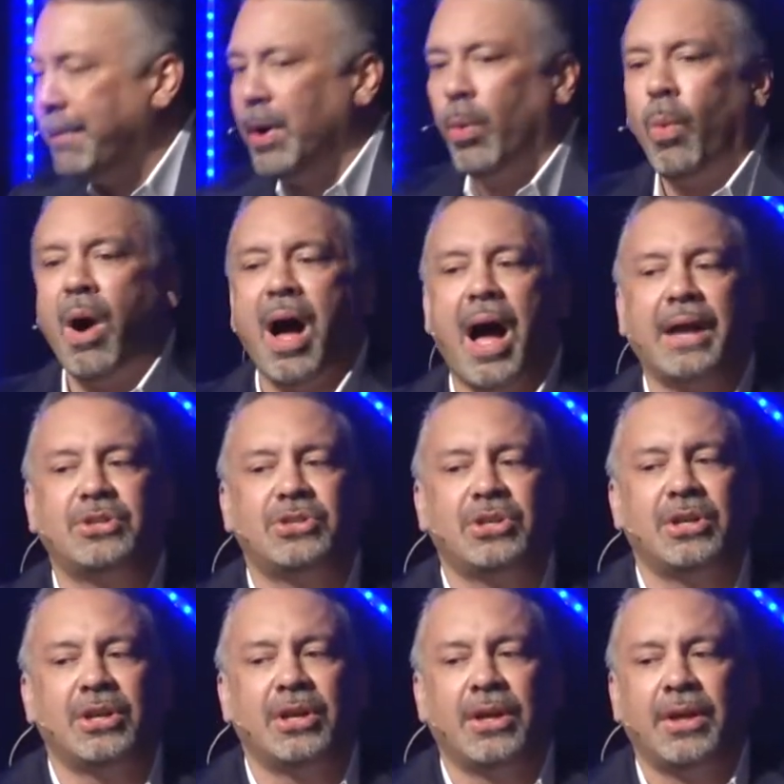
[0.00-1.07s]
But
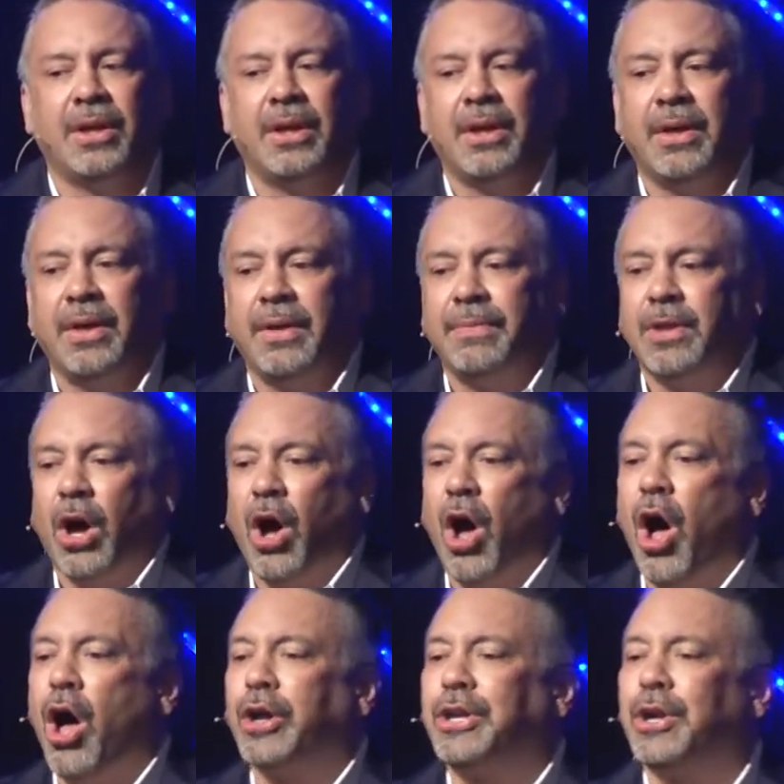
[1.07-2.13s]
watch.
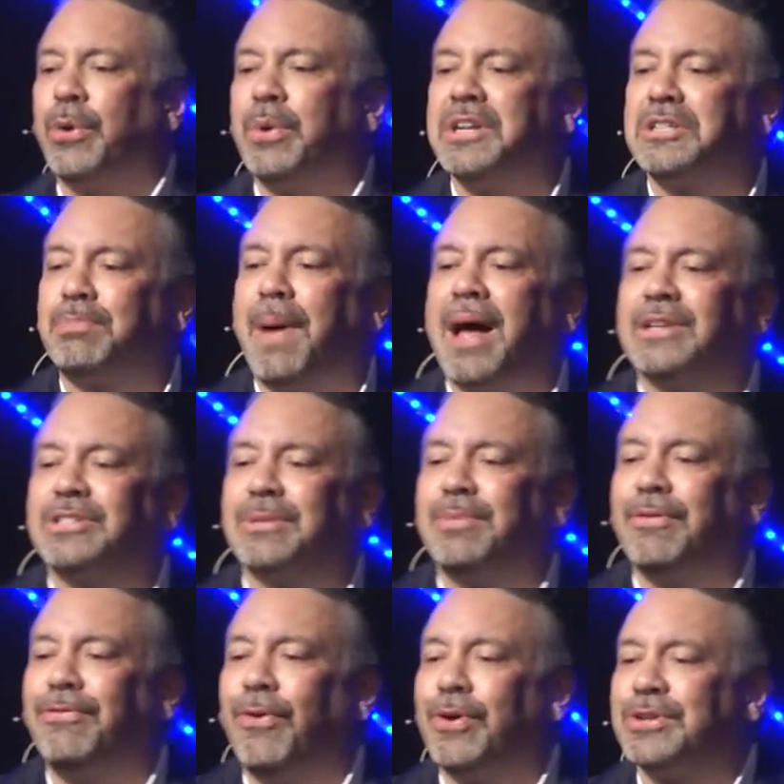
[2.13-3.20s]
All you're
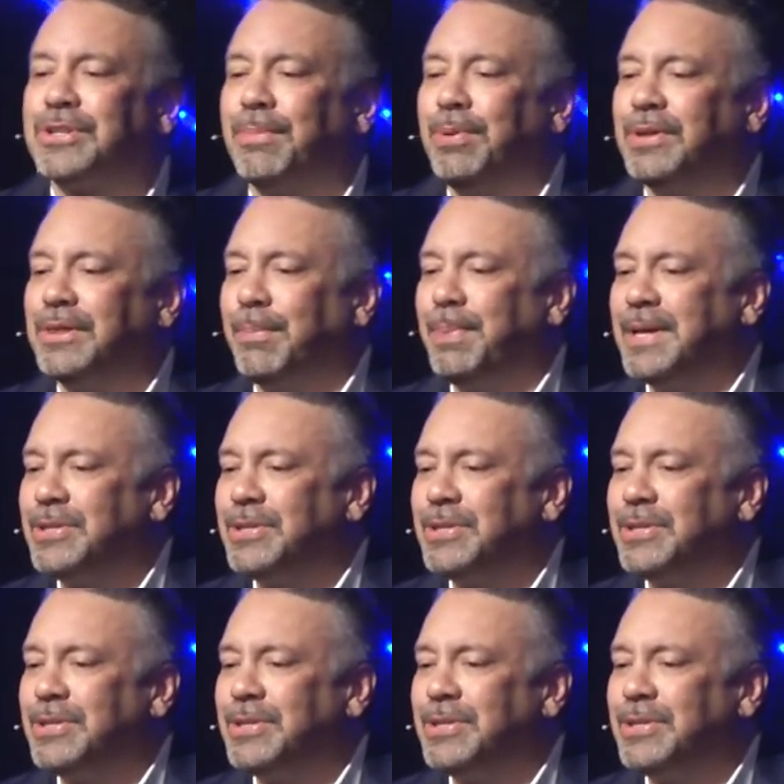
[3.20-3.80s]
responsible for is to put the